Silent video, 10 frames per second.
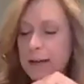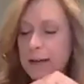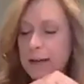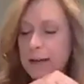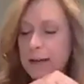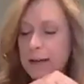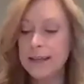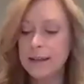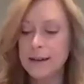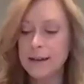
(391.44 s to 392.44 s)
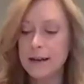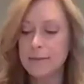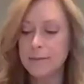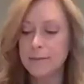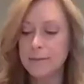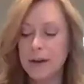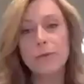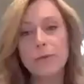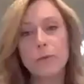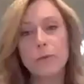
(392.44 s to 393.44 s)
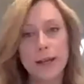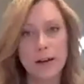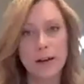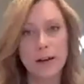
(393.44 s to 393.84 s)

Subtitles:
seen, I've been working